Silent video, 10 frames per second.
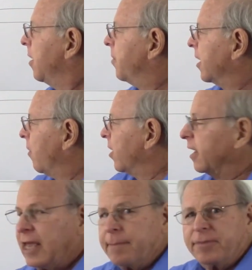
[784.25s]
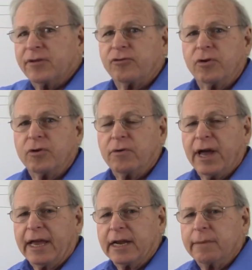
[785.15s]
But I want to keep this to
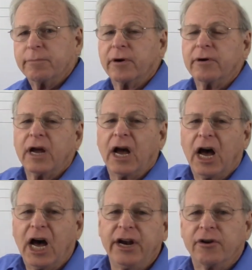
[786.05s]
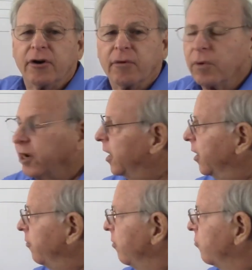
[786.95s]
a number under
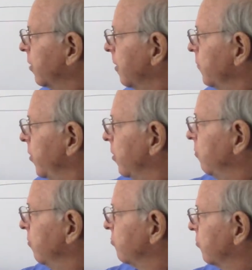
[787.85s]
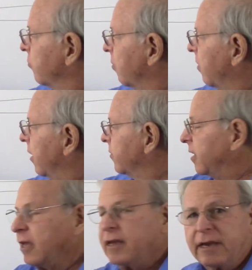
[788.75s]
100. So what I'm going to do is just throw out
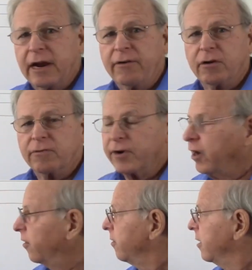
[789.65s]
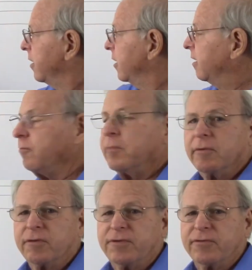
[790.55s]
the carry over here, leaving me
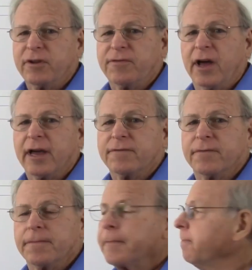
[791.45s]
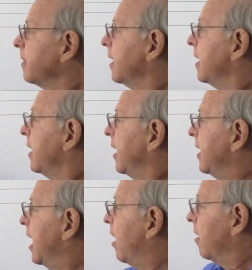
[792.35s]
with 55.
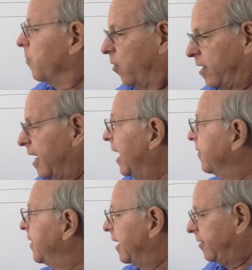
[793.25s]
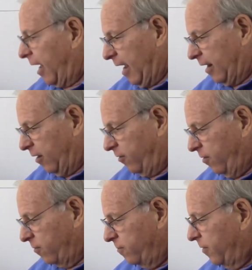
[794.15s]
Now I'm going to add that to
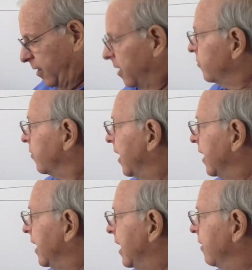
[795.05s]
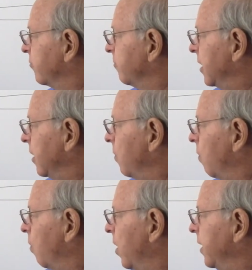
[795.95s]
82. So that gives me
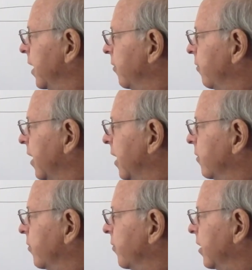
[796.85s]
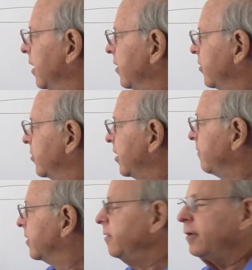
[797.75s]

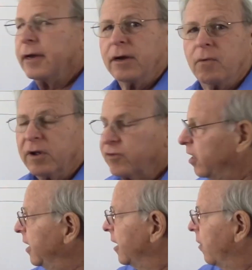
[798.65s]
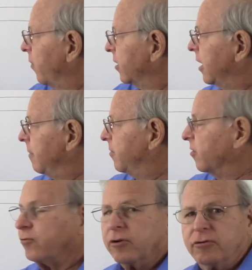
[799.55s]
137. Once again, I want to keep
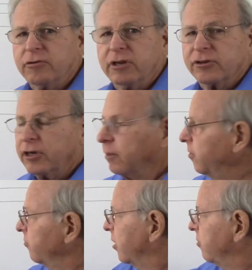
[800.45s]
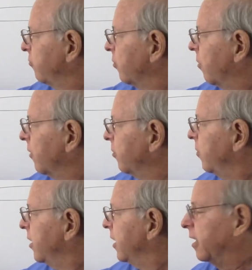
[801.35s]
this to a 2-digit number, so I just throw out the
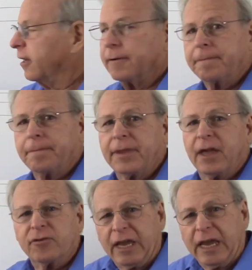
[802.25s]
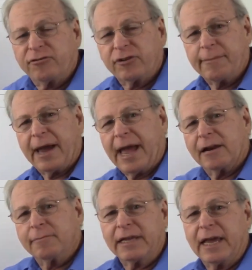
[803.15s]
1 again. So each time I
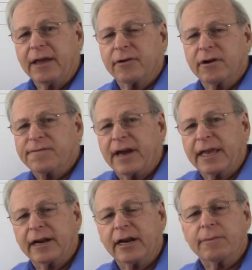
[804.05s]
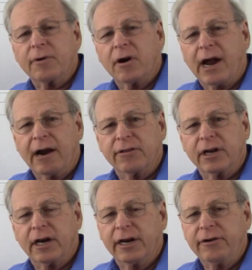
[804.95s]
add them together, if I get a number higher
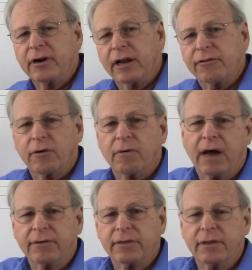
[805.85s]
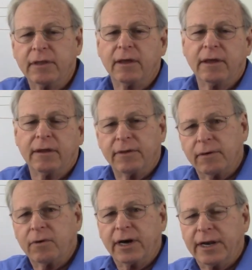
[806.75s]
than 100, I throw out
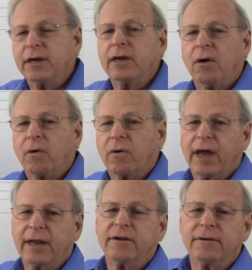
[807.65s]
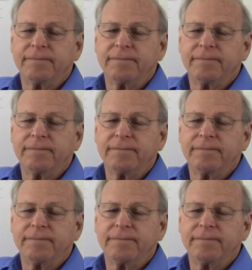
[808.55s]
the 1, or I